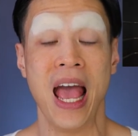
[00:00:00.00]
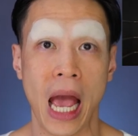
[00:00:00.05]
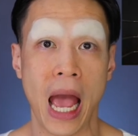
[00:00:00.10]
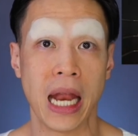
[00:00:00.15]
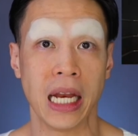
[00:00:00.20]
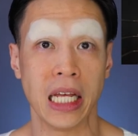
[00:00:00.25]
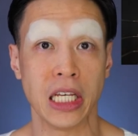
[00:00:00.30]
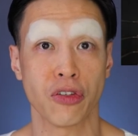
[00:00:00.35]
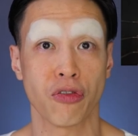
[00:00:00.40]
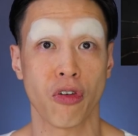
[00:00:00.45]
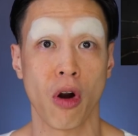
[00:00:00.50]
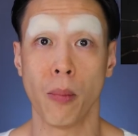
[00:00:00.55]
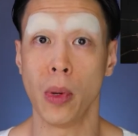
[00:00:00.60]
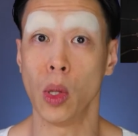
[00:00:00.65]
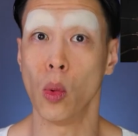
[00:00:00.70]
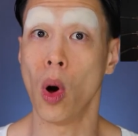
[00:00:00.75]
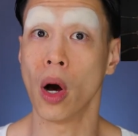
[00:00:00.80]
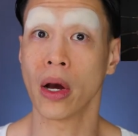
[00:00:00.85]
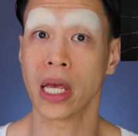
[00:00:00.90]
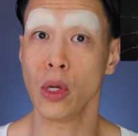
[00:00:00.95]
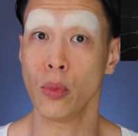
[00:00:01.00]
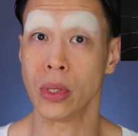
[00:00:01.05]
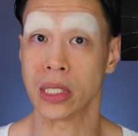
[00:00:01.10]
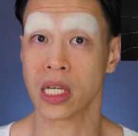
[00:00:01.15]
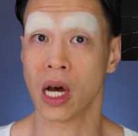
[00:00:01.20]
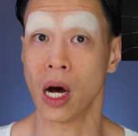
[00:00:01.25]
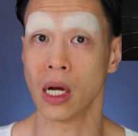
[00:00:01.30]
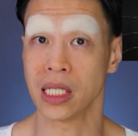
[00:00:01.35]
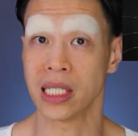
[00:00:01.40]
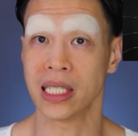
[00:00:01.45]
And he's from Milwaukee,
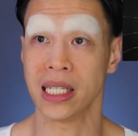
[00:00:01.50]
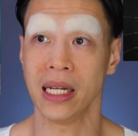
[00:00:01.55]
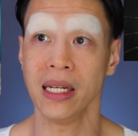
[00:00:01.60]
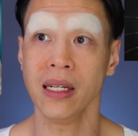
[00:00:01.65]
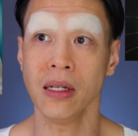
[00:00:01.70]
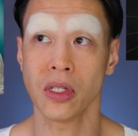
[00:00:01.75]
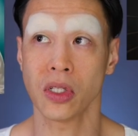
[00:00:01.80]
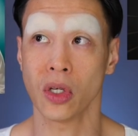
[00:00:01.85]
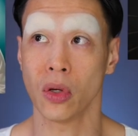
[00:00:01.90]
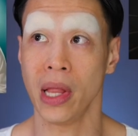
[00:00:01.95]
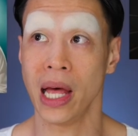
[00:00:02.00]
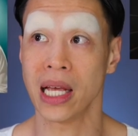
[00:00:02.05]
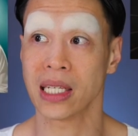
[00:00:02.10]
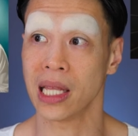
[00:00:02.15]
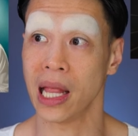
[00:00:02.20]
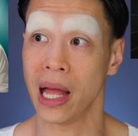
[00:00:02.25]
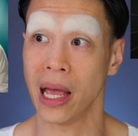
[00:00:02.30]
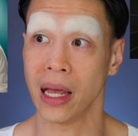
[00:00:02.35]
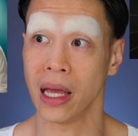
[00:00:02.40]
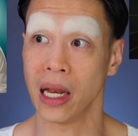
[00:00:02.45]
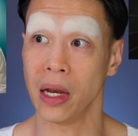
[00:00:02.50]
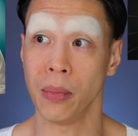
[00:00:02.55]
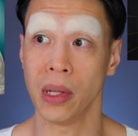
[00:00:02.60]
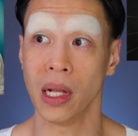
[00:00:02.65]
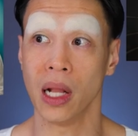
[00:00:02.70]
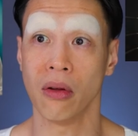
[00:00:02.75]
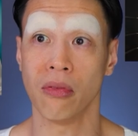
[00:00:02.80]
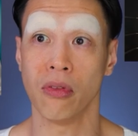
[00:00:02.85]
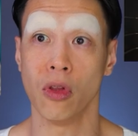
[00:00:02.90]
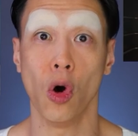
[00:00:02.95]
Wisconsin. So that's like in the
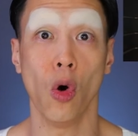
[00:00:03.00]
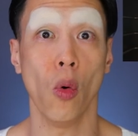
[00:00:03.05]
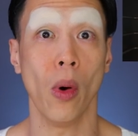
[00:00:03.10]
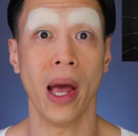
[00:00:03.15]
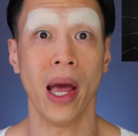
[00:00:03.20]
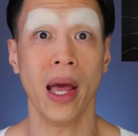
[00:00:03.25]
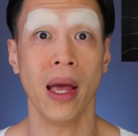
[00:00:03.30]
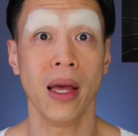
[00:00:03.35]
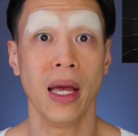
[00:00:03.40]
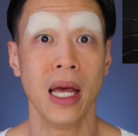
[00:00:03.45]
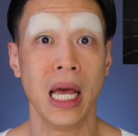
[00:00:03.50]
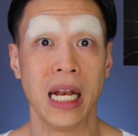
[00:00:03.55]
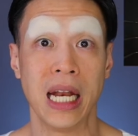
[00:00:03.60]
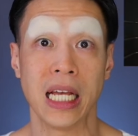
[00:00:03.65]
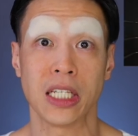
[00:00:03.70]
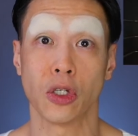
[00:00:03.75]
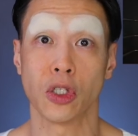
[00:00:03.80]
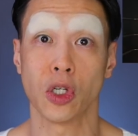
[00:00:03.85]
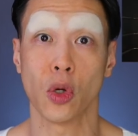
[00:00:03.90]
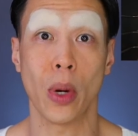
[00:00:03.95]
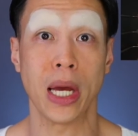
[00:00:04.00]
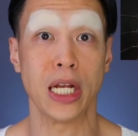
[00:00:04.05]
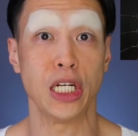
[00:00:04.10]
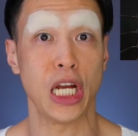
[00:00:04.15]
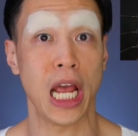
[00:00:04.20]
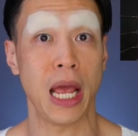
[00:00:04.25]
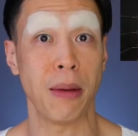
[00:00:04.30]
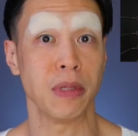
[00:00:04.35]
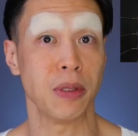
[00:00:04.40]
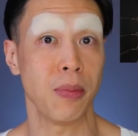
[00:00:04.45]
middle of nowhere. That's also where
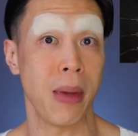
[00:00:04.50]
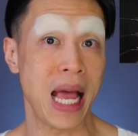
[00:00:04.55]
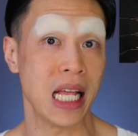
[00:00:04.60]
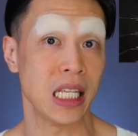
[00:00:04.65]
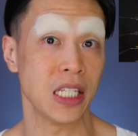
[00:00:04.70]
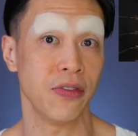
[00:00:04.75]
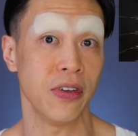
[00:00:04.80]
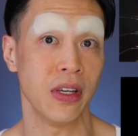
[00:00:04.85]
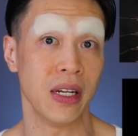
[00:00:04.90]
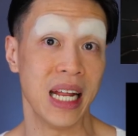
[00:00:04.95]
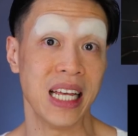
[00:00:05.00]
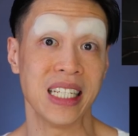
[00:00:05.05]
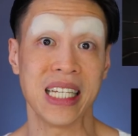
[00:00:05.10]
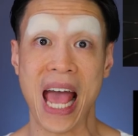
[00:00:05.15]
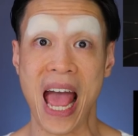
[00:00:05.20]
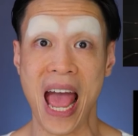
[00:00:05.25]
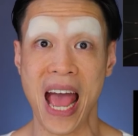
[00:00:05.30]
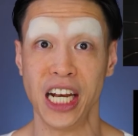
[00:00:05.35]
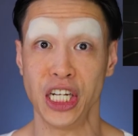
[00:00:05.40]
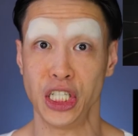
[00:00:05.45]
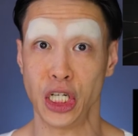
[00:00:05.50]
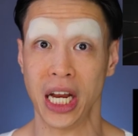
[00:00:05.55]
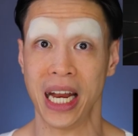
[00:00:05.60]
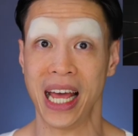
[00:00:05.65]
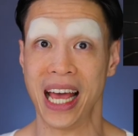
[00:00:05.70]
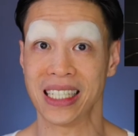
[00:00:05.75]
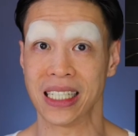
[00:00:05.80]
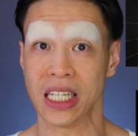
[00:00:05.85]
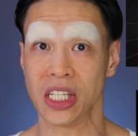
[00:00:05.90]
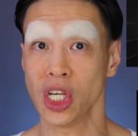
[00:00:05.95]
James Mansfield is and Jaida
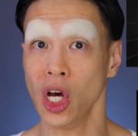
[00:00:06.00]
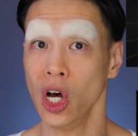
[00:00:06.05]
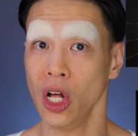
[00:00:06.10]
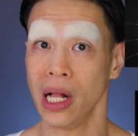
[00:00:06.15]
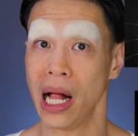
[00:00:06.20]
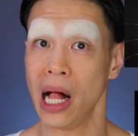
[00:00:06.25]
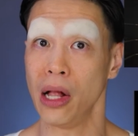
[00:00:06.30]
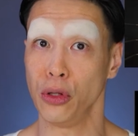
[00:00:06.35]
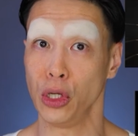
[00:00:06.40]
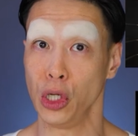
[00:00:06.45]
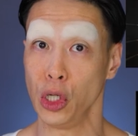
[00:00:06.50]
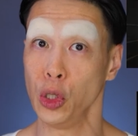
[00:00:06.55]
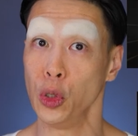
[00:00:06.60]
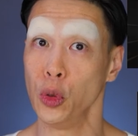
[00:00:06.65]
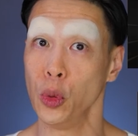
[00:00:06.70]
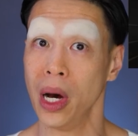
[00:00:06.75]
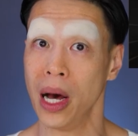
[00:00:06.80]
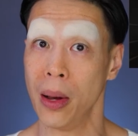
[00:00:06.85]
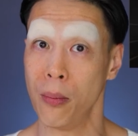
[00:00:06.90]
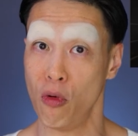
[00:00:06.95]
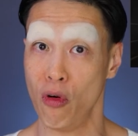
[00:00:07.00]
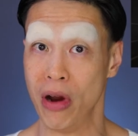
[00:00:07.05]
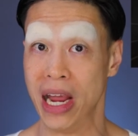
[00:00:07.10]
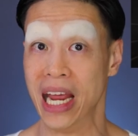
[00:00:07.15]
Essence Hall, our new um,